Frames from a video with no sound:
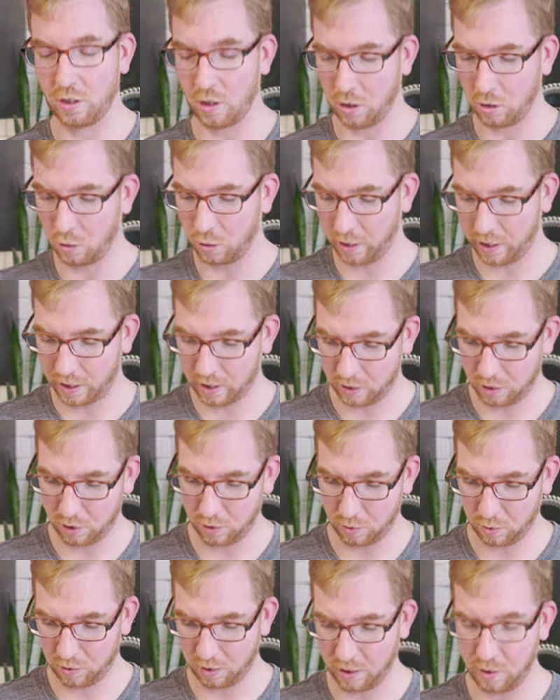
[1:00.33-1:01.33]
go
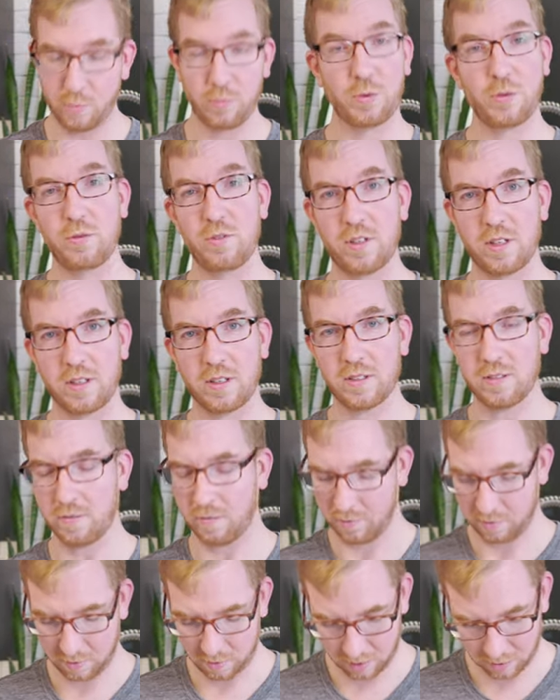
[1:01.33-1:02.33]
into the Brewzilla
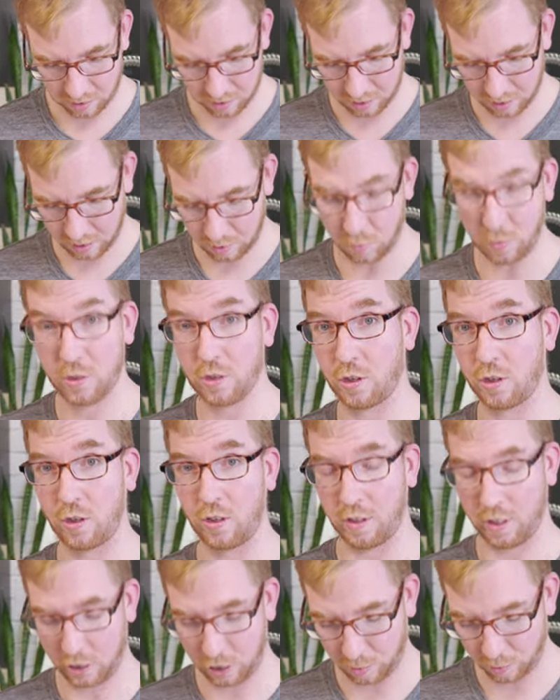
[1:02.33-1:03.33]

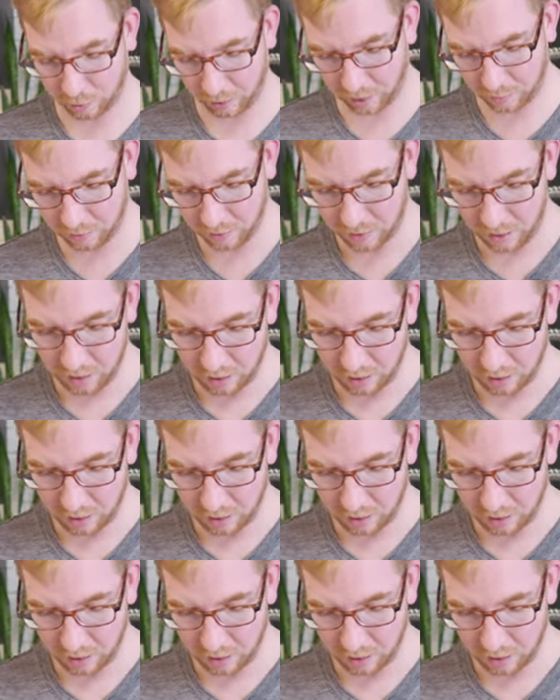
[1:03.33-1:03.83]
recirculation pipe.